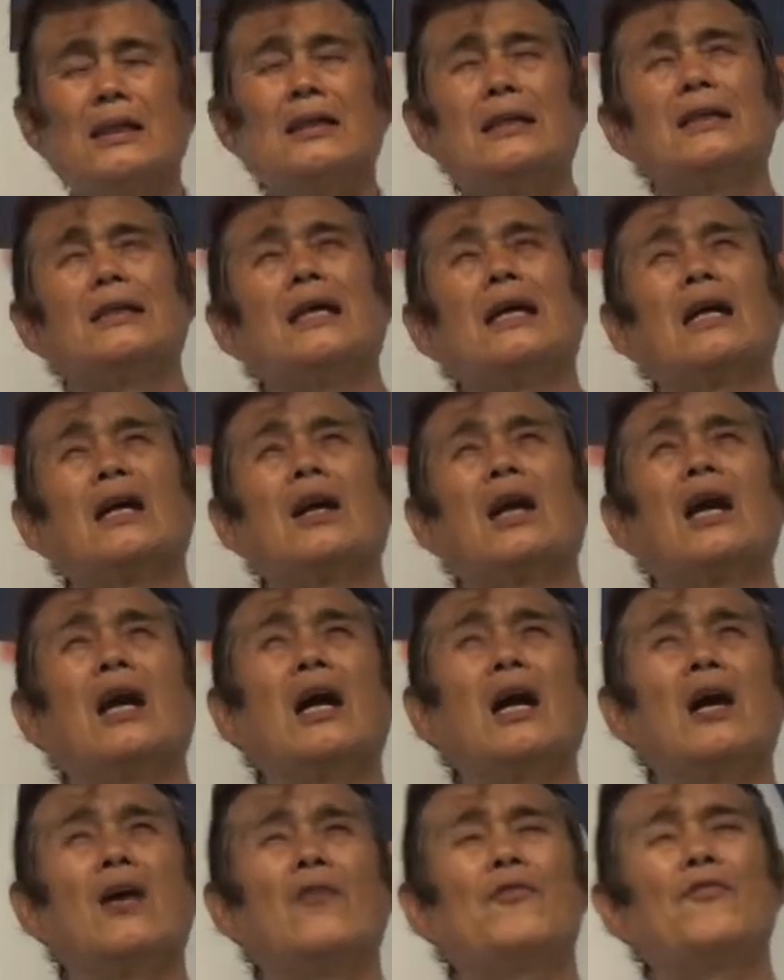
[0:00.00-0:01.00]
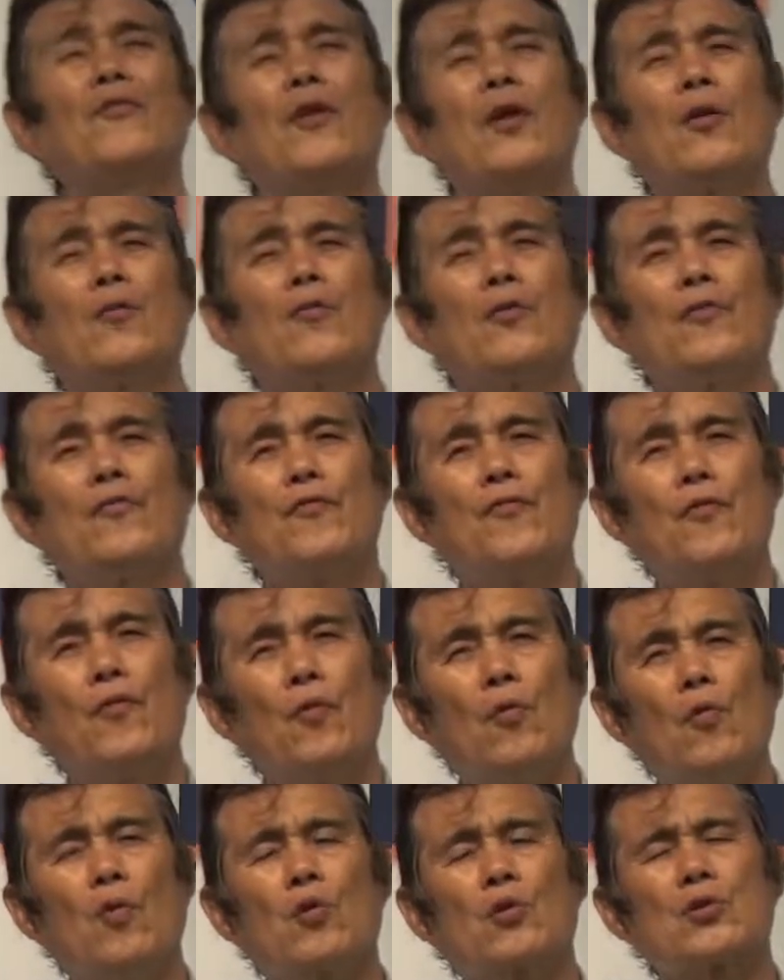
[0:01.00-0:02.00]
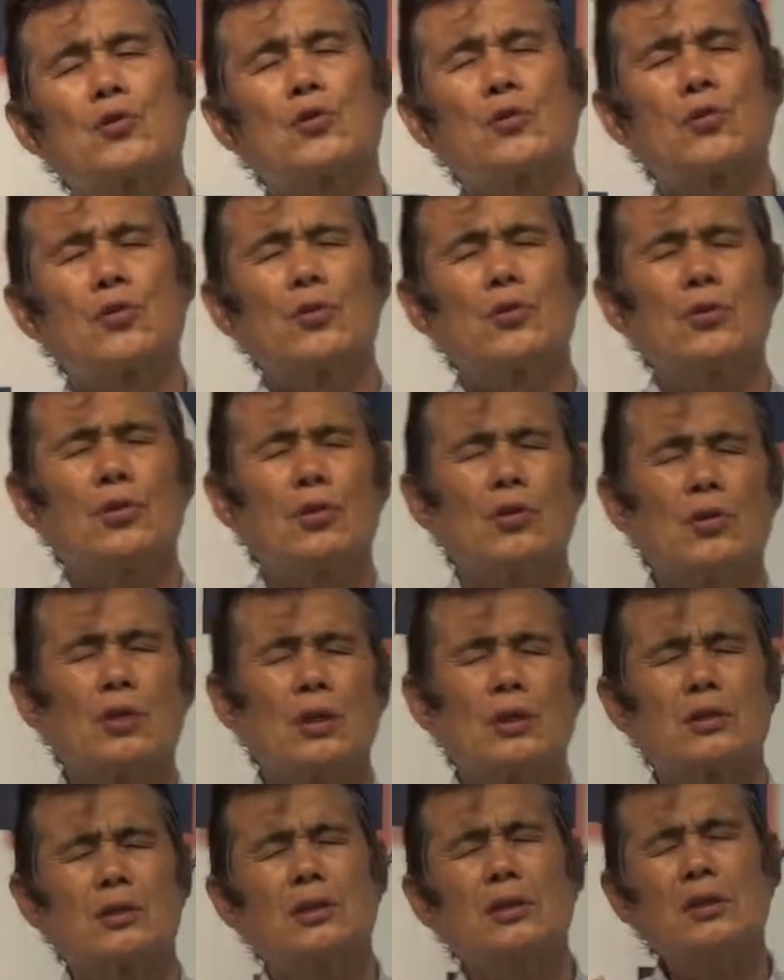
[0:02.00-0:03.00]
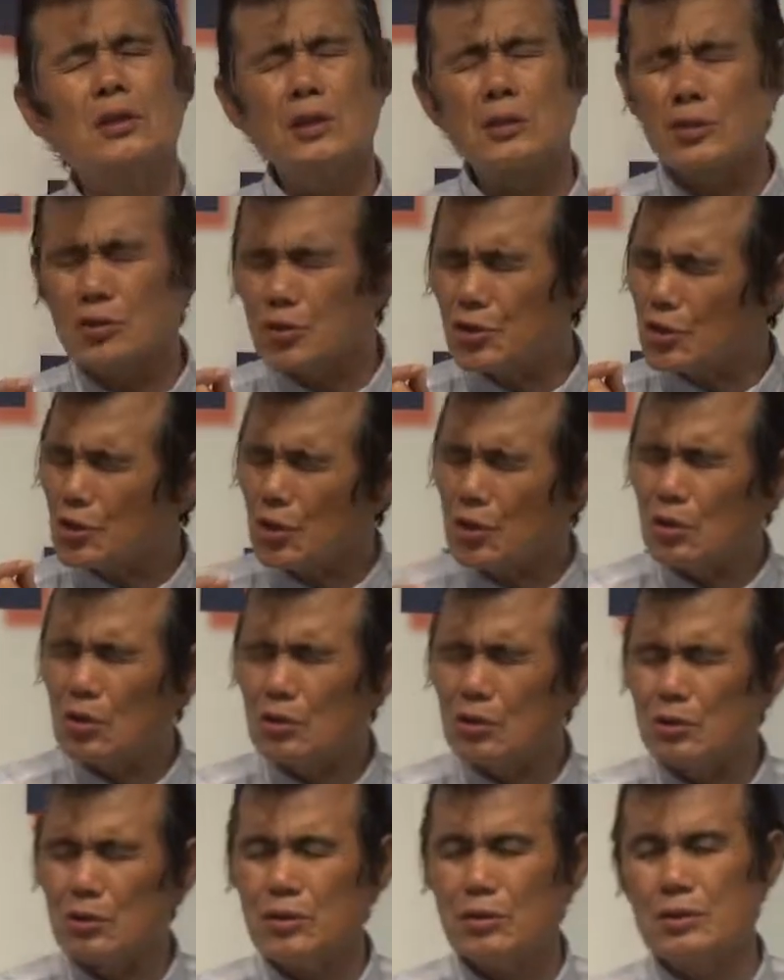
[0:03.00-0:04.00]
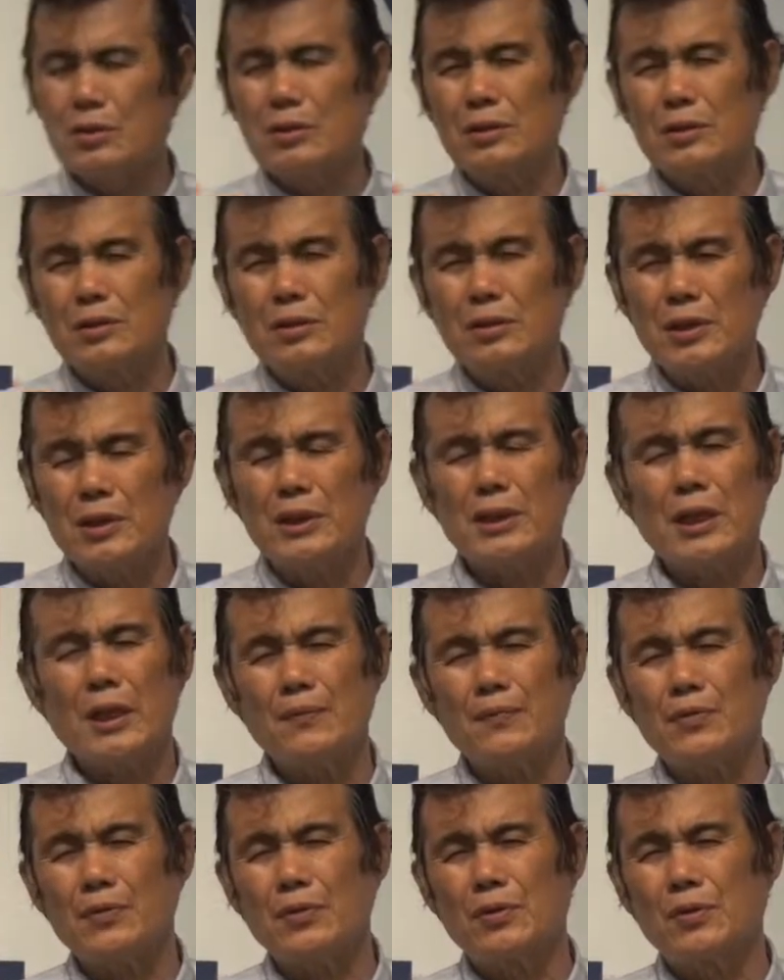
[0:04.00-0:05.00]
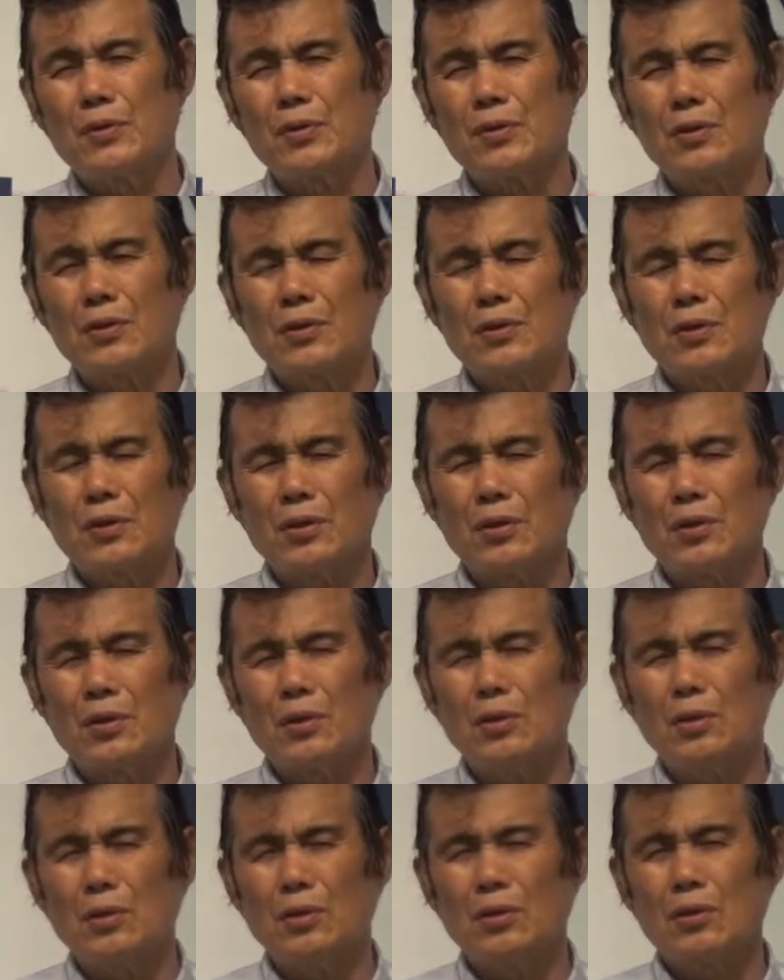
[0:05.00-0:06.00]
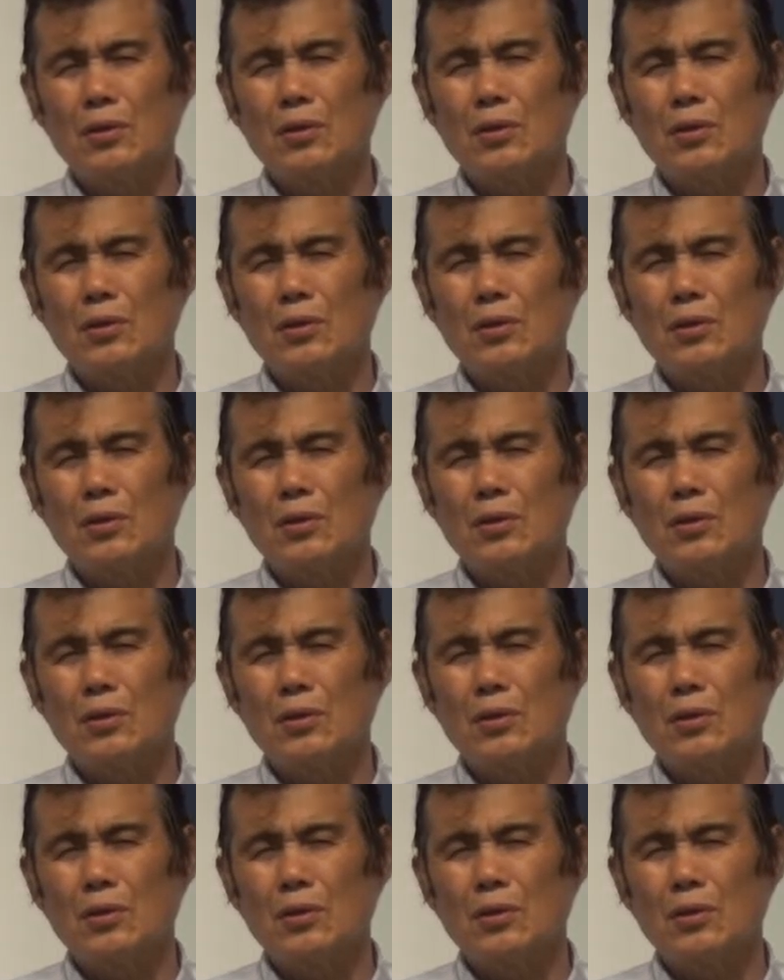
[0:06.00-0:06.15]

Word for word: yeah, uh, uh for, for, for third John, three chapter, uh,